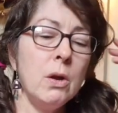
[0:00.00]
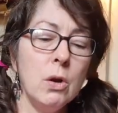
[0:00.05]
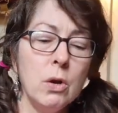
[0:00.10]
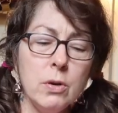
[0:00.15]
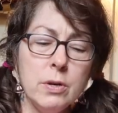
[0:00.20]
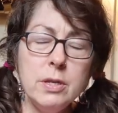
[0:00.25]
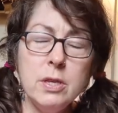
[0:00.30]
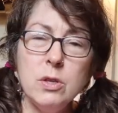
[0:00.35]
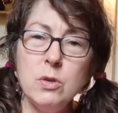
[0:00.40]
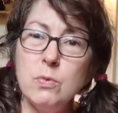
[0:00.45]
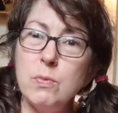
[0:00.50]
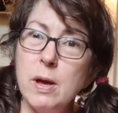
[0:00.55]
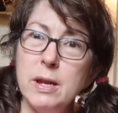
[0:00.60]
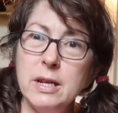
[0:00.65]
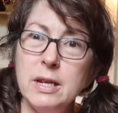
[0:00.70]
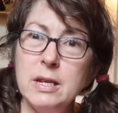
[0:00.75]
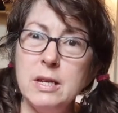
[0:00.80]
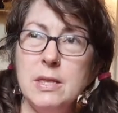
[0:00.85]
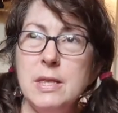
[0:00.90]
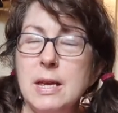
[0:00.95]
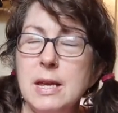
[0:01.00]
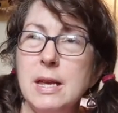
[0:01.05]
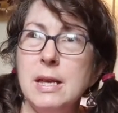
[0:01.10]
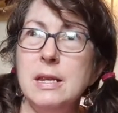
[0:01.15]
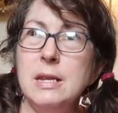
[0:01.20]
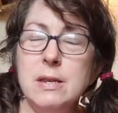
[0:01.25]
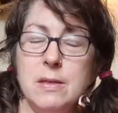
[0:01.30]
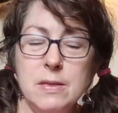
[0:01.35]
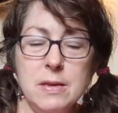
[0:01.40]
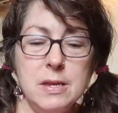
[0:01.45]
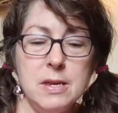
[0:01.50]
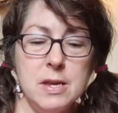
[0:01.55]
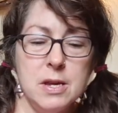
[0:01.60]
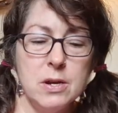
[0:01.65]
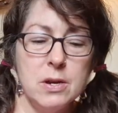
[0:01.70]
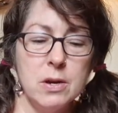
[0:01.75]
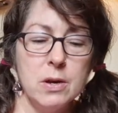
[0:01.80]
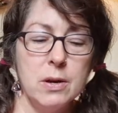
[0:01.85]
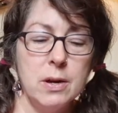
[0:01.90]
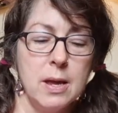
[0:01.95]
hers is running to the end of the
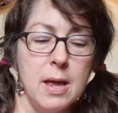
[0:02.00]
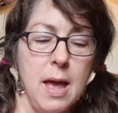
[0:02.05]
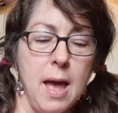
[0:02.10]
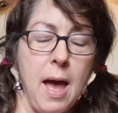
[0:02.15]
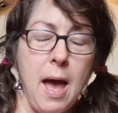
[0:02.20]
year.